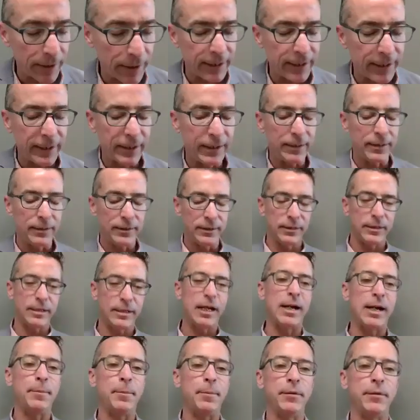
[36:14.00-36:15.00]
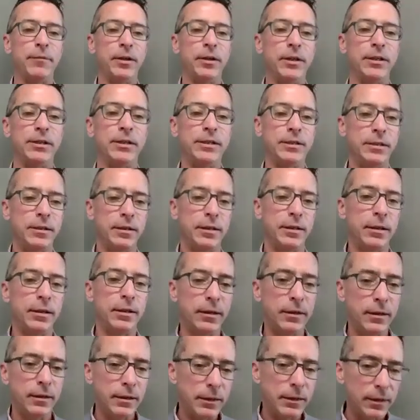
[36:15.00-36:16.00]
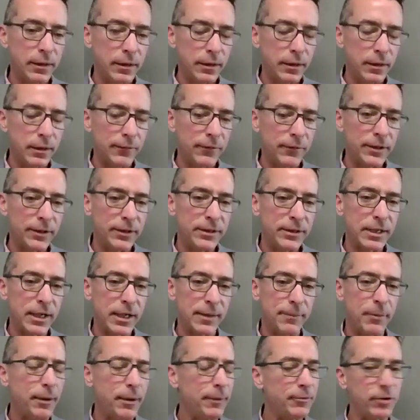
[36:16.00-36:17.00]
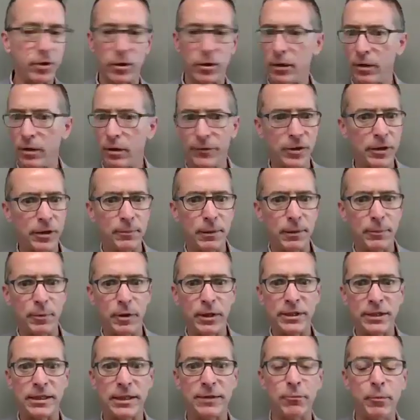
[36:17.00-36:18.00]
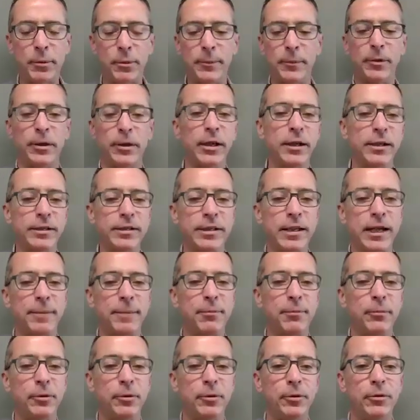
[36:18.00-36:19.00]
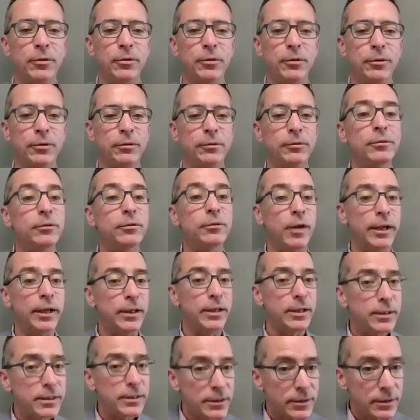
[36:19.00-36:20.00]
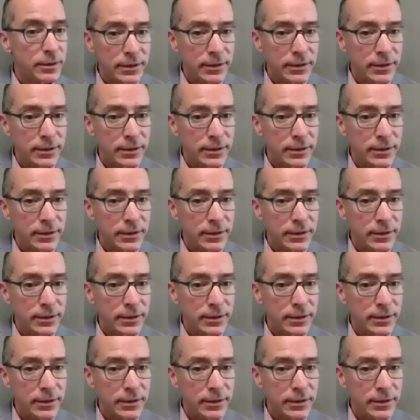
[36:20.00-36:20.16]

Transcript: about getting a copy of Unstoppable, I'm sorry, all of a sudden my brain's not remembering. Unstoppable Greatness, is